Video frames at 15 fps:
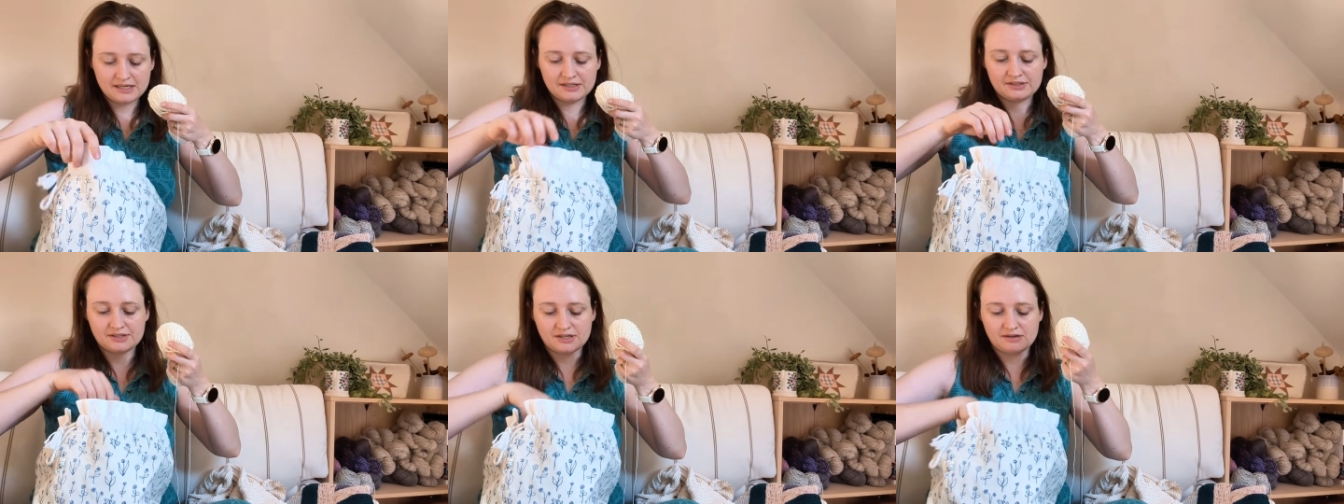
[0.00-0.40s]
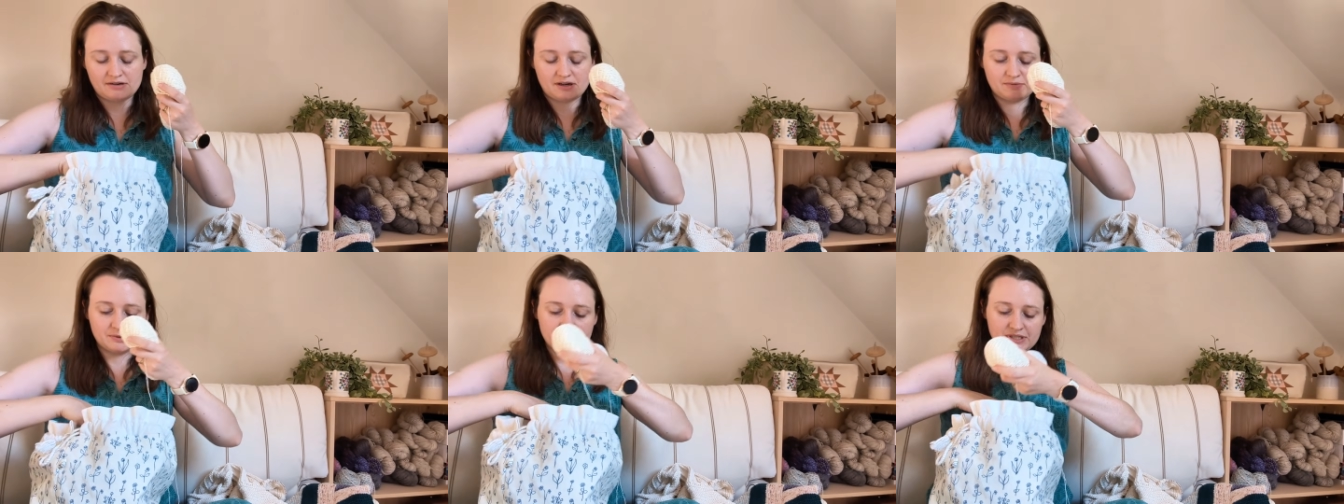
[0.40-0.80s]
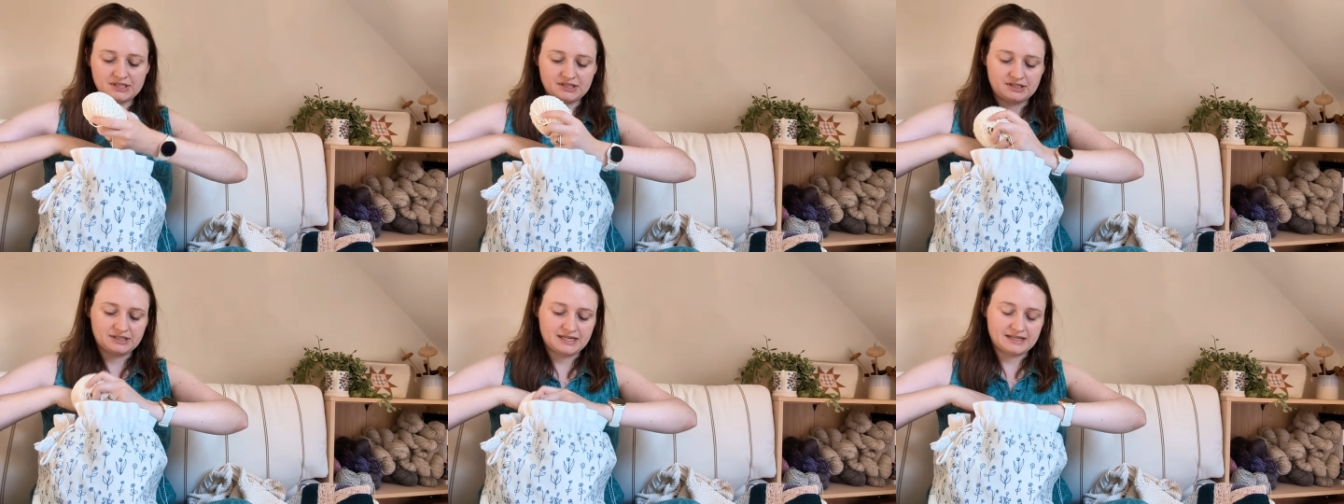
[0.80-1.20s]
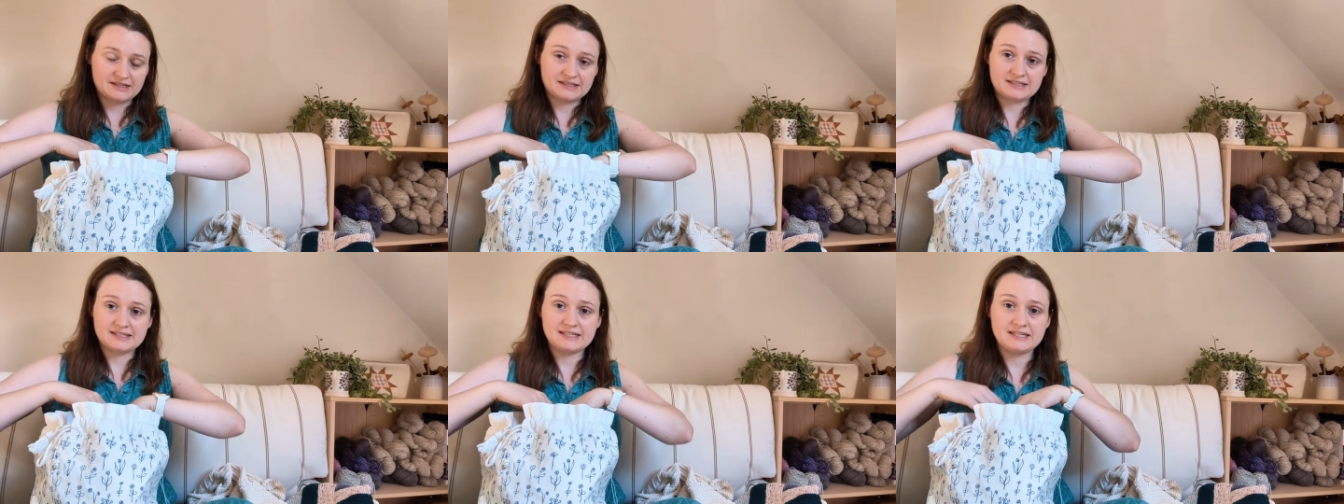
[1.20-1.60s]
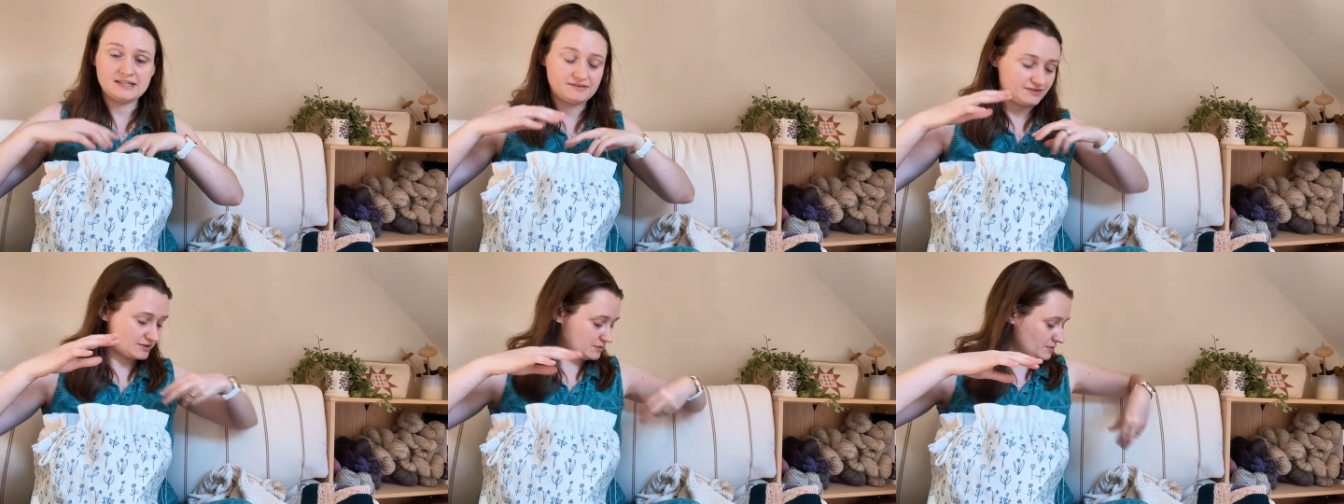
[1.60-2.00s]
So I wanted to get the
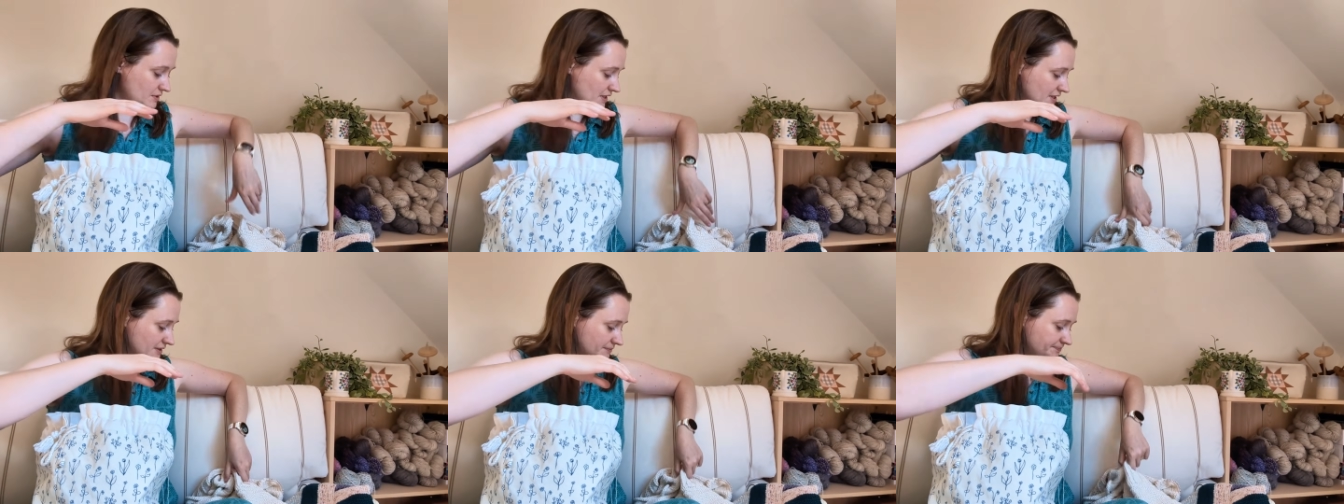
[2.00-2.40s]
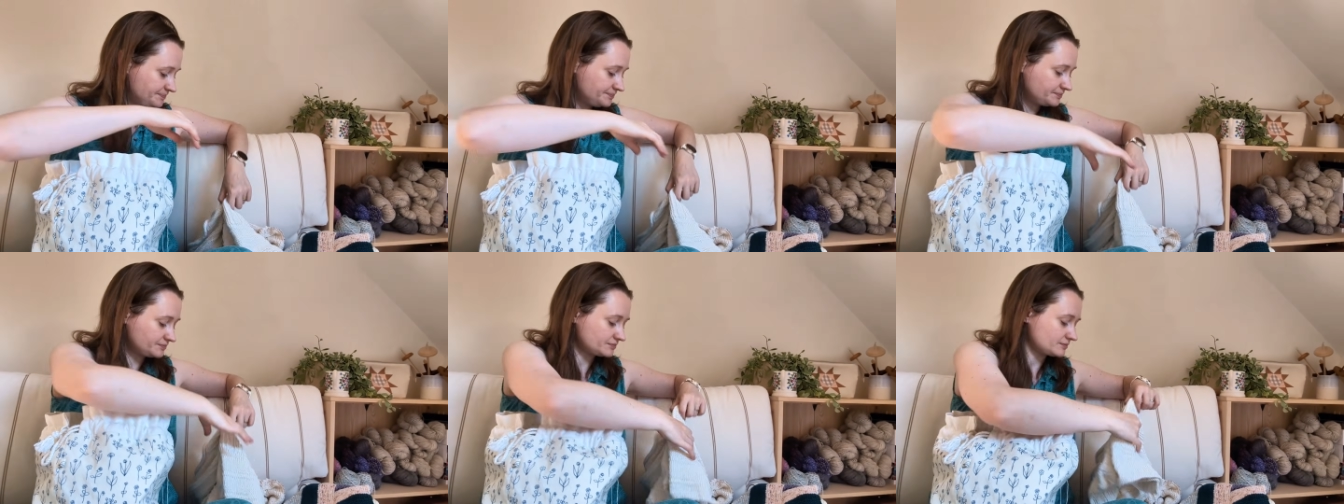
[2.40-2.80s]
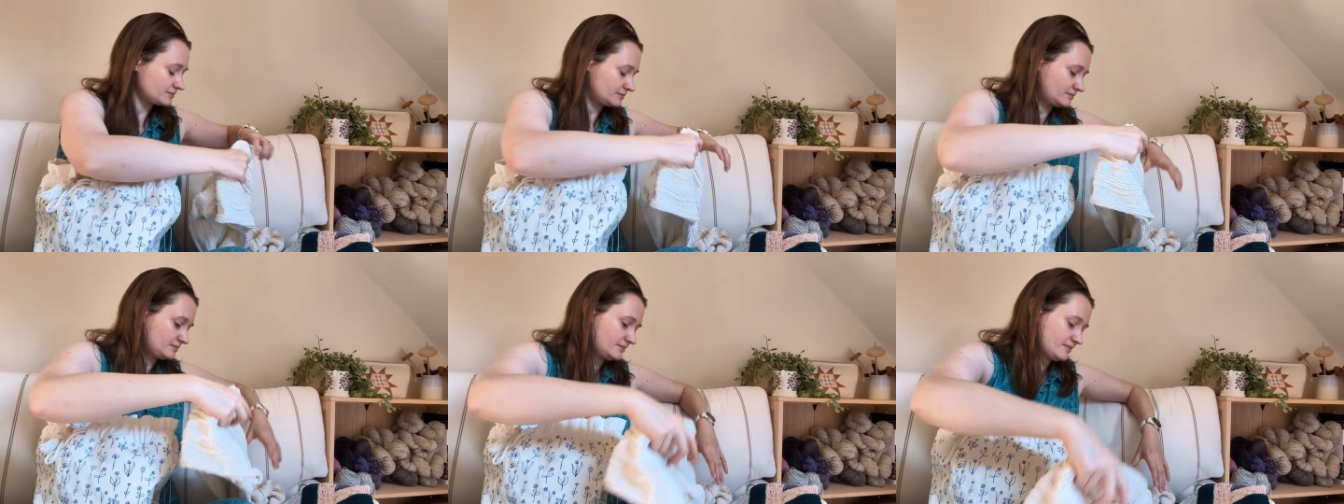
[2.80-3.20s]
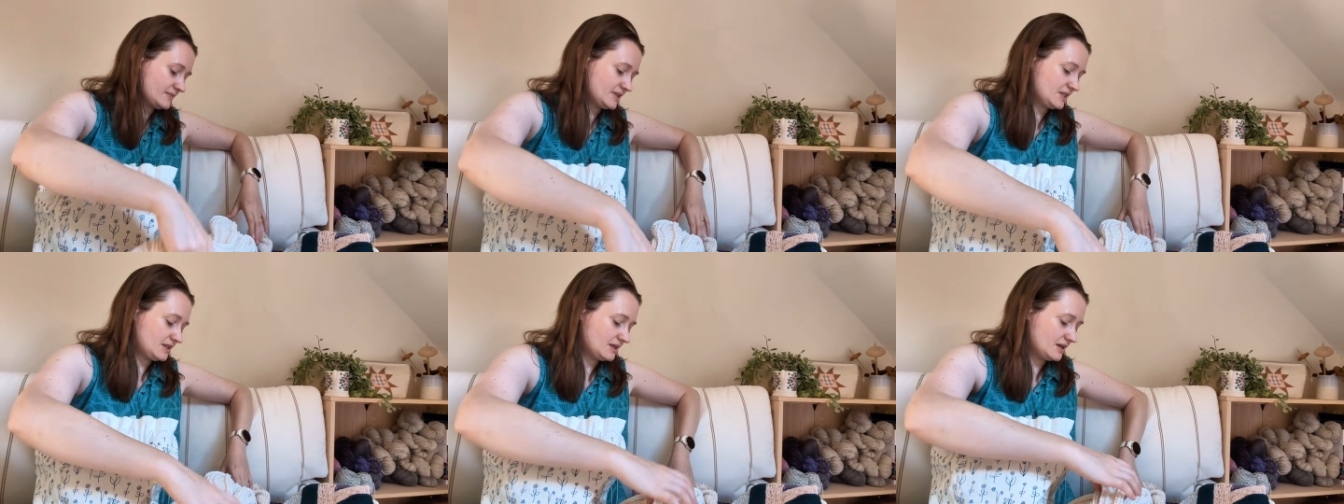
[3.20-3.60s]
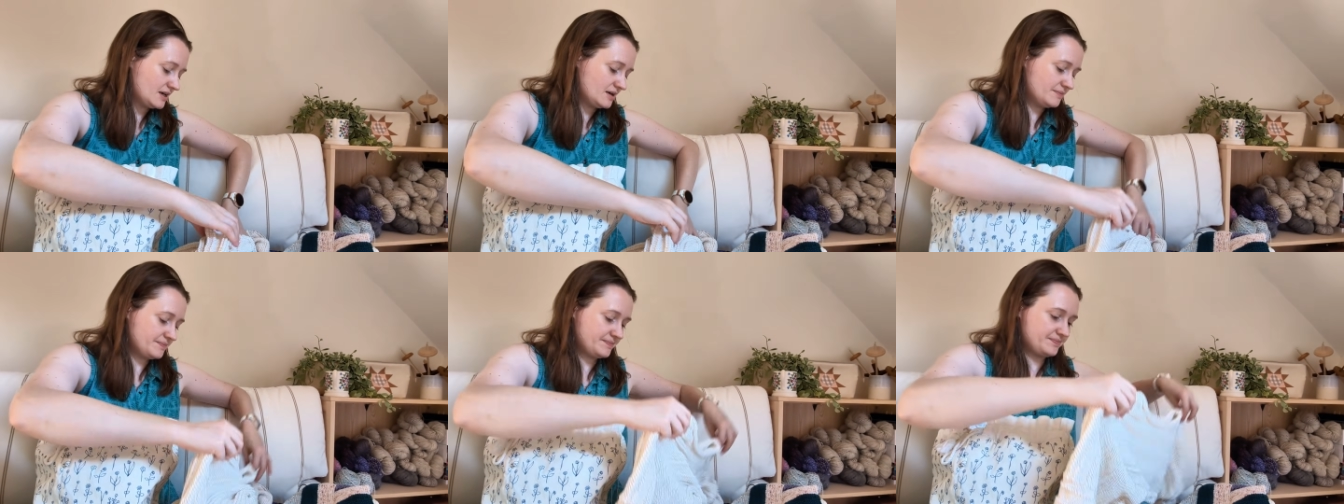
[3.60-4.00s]
sleeves all done
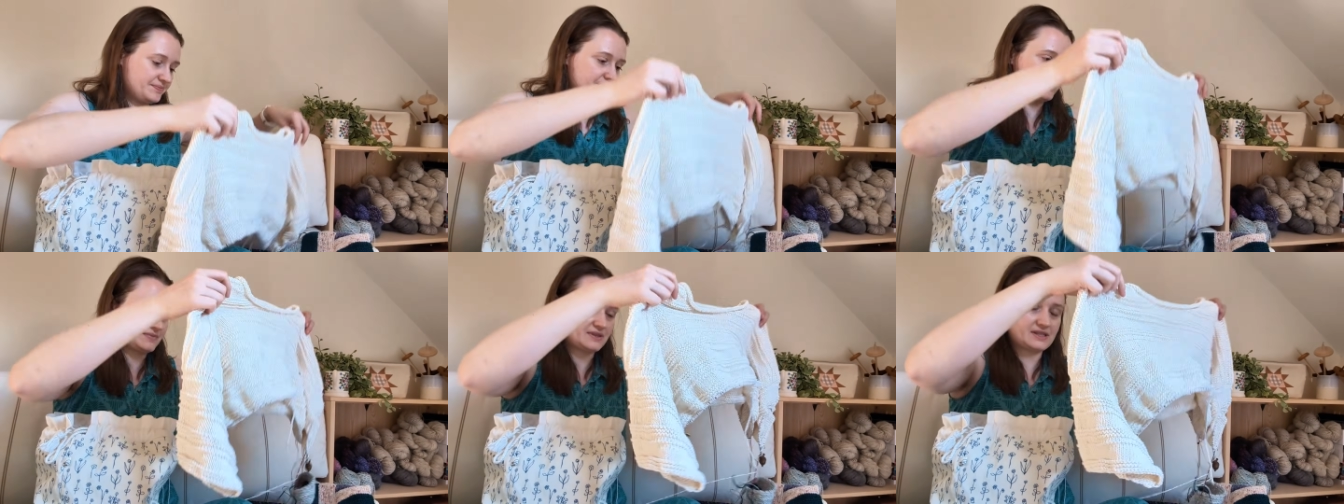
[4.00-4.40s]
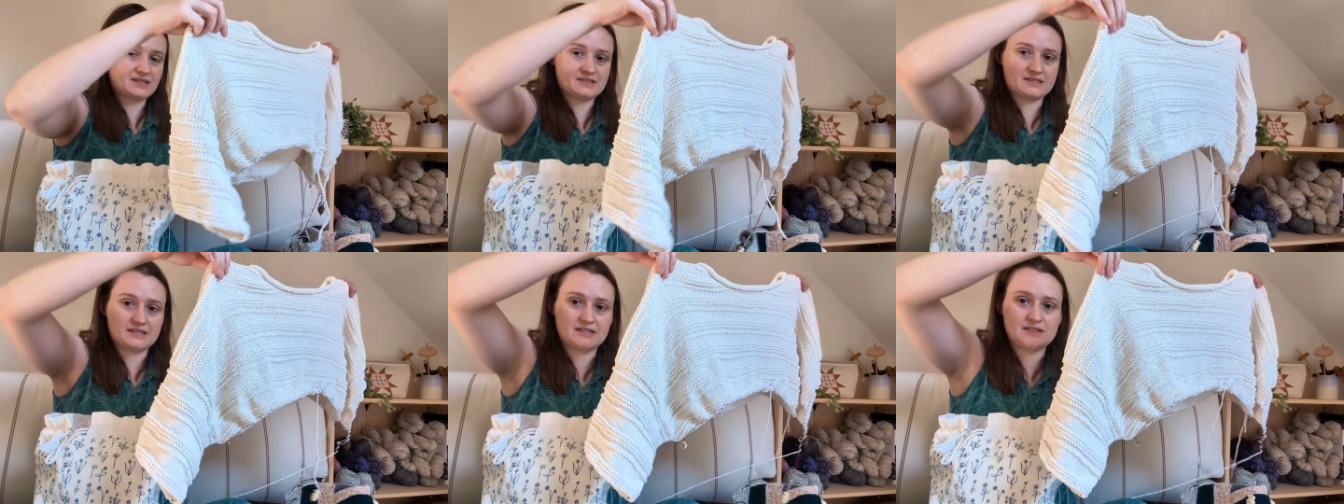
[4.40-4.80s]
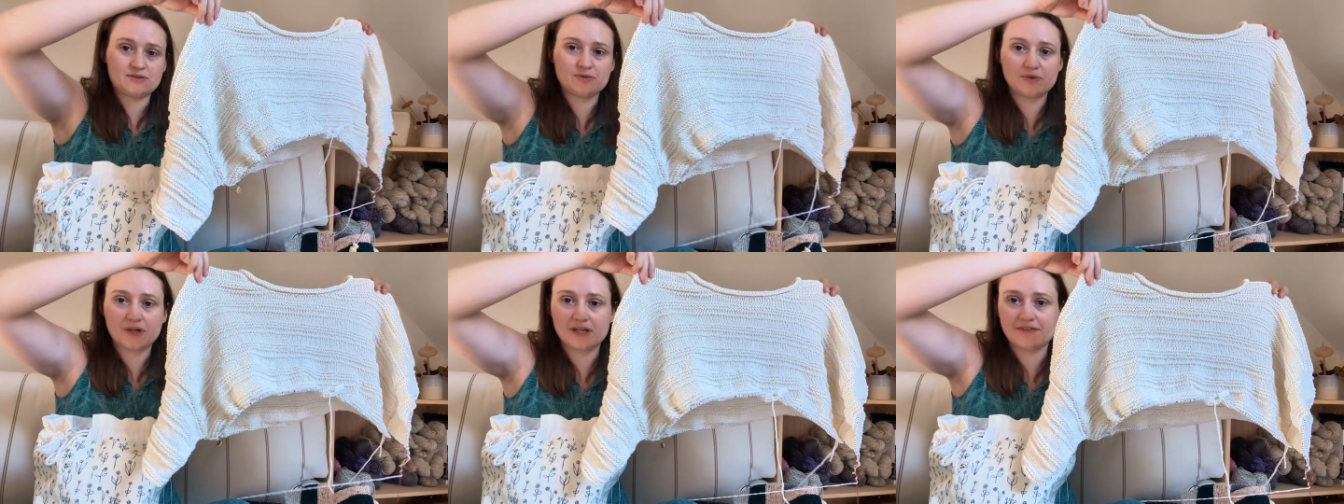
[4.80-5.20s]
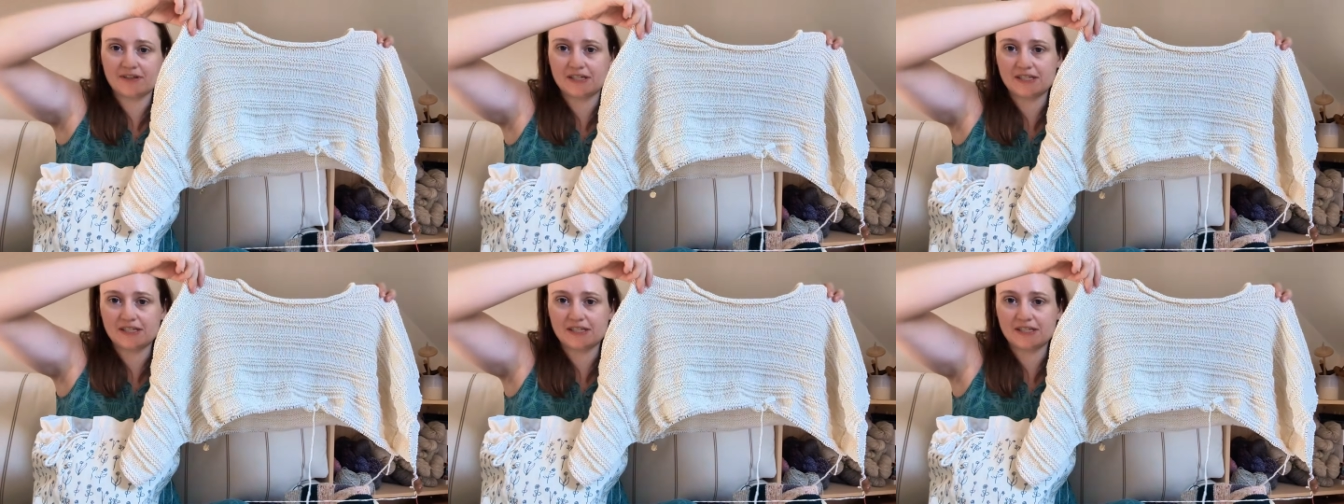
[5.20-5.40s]
so that it's all kind of